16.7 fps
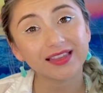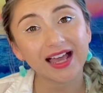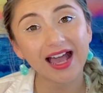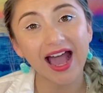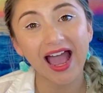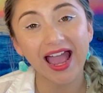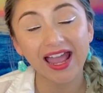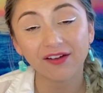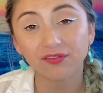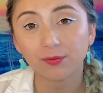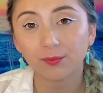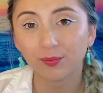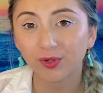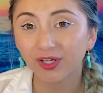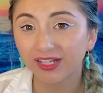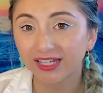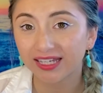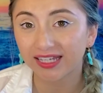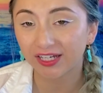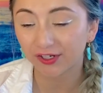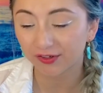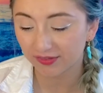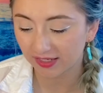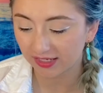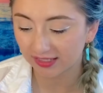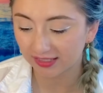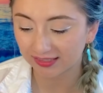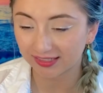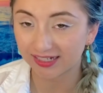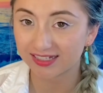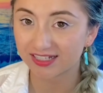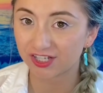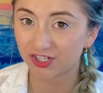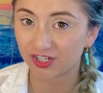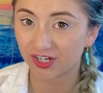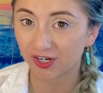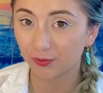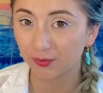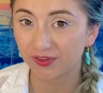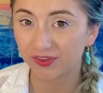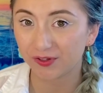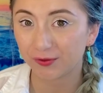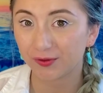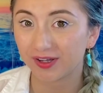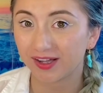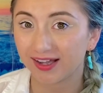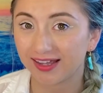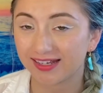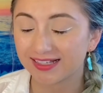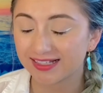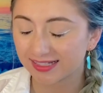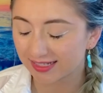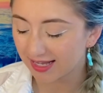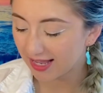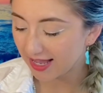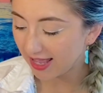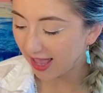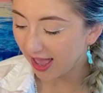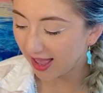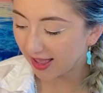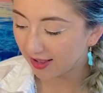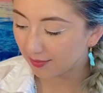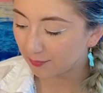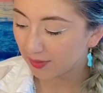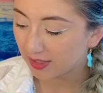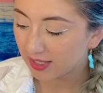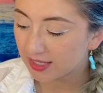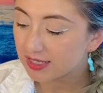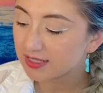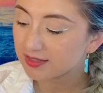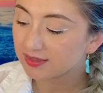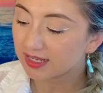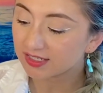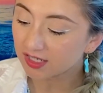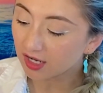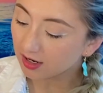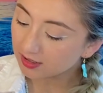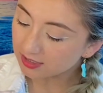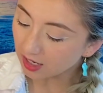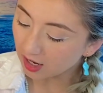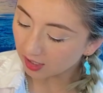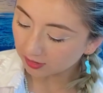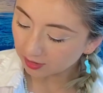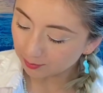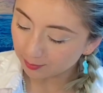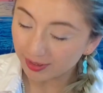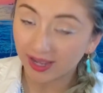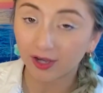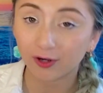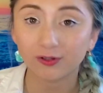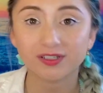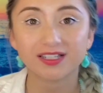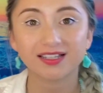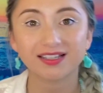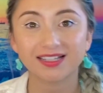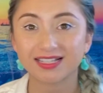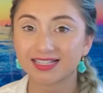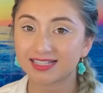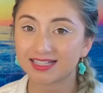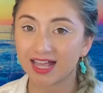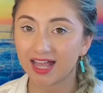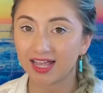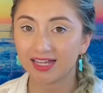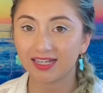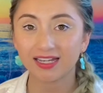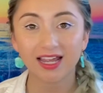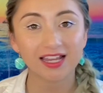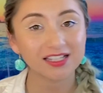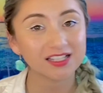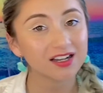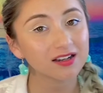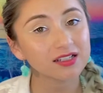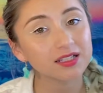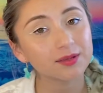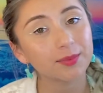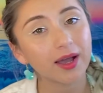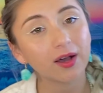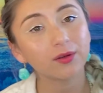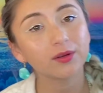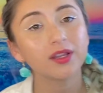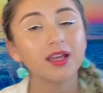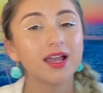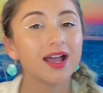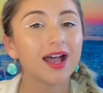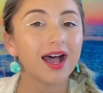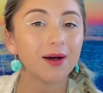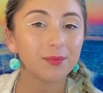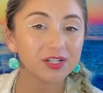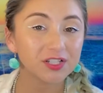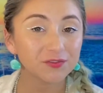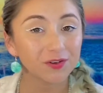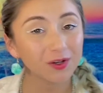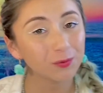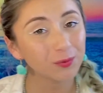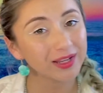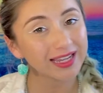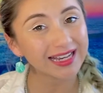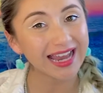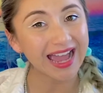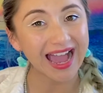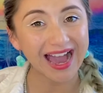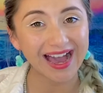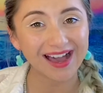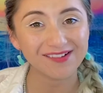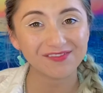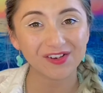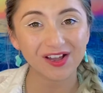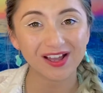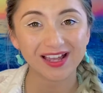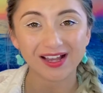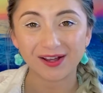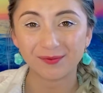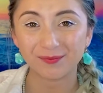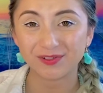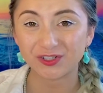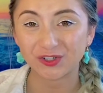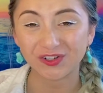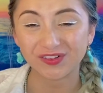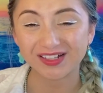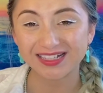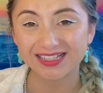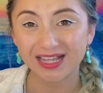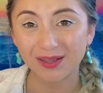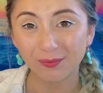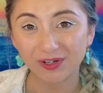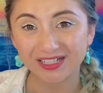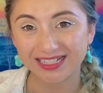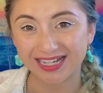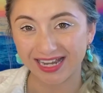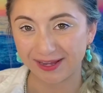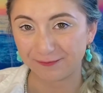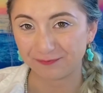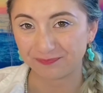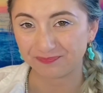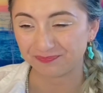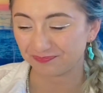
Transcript: I have a book here that I'd like to share with you guys that talks all about the sun and talks about how much fun we can have during the summertime.